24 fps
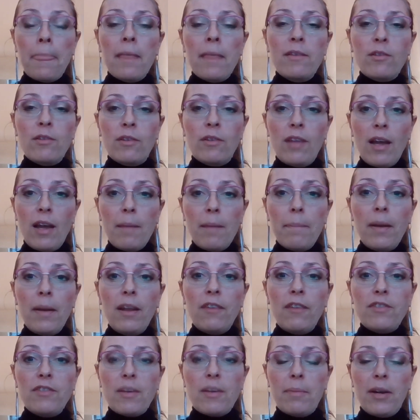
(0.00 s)
So they're
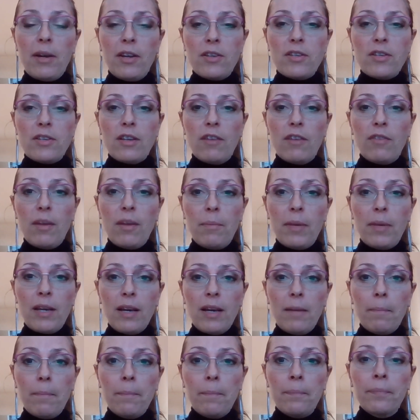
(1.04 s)
beliefs about yourself that
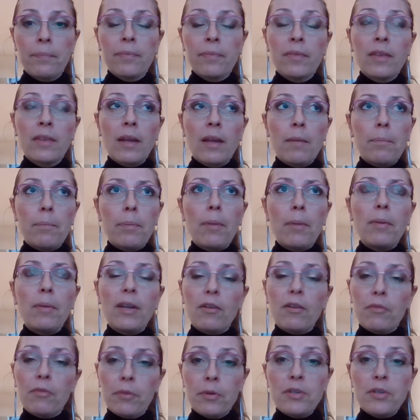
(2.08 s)
become, that probably
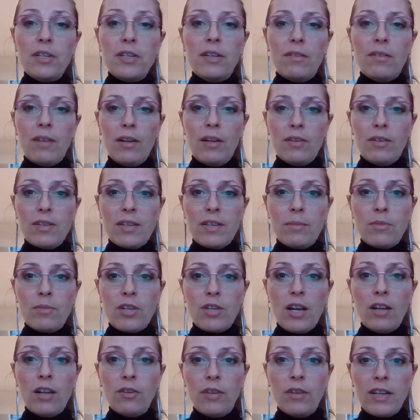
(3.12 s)
are rooted around some
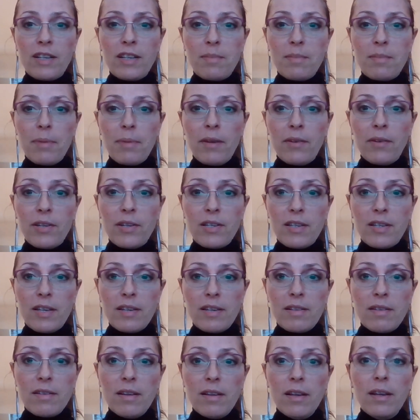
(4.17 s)
childhood
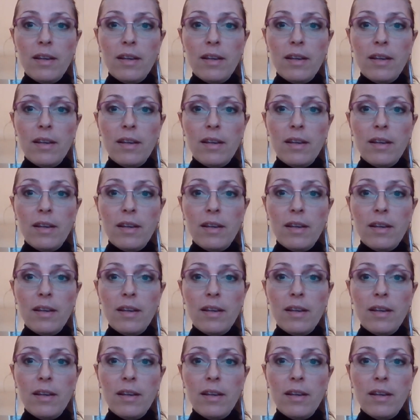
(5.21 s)
experiences.